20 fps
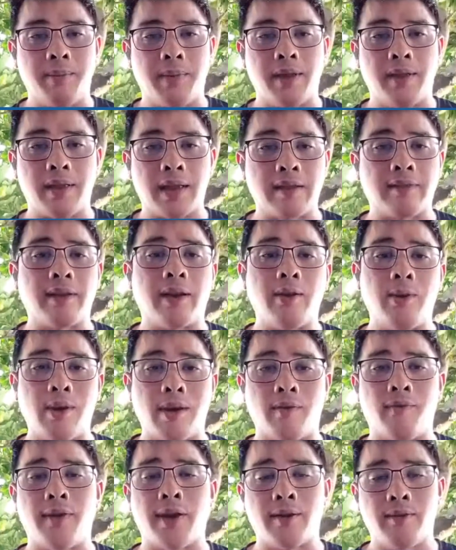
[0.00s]
Then that's how
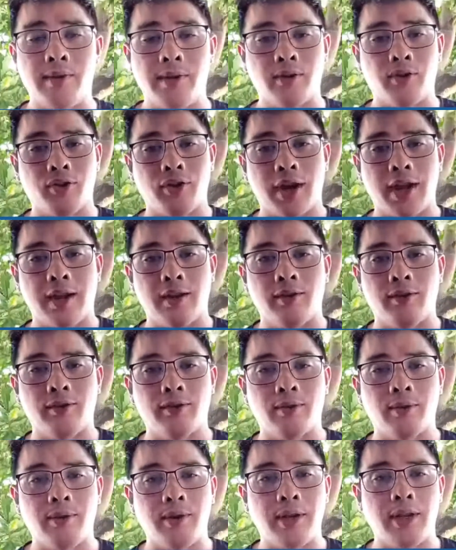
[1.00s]
you affect real
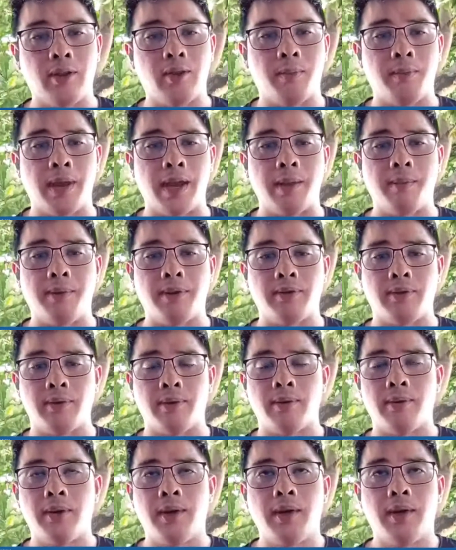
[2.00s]
change. So you need to be able
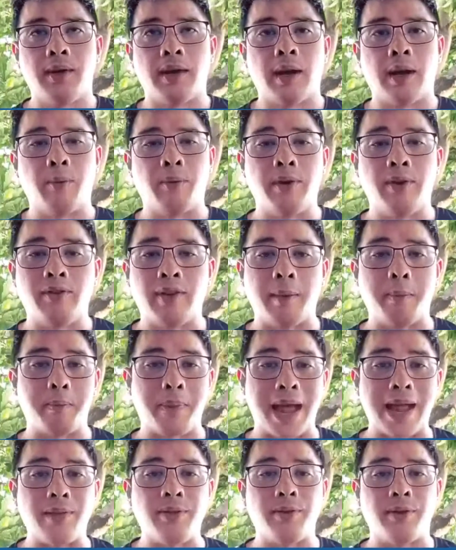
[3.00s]
to, I wouldn't say
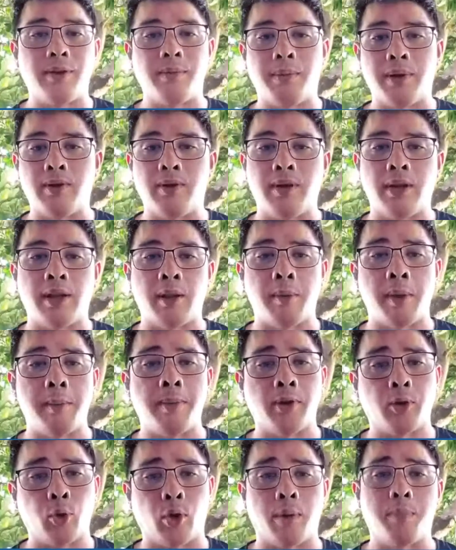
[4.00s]
pander, but you need to be
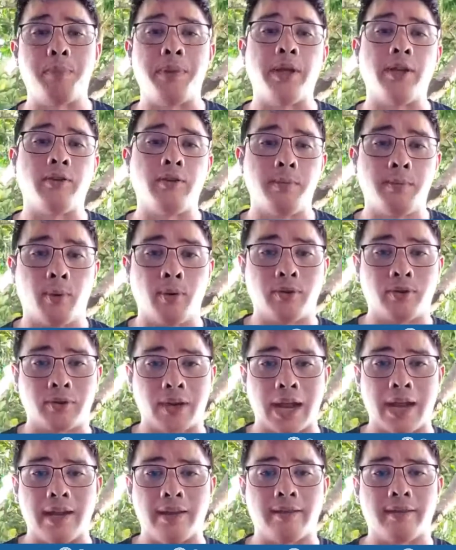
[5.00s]
able to appeal to both
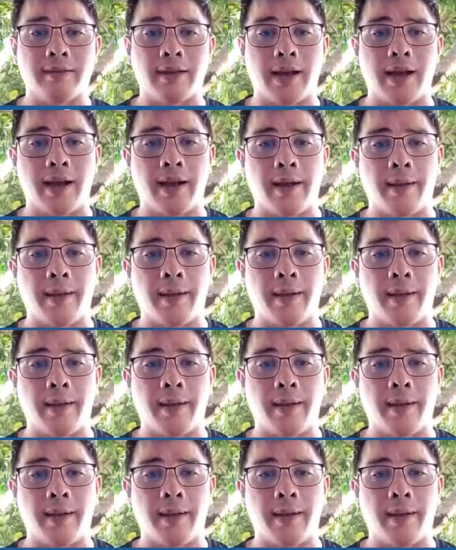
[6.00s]
sides.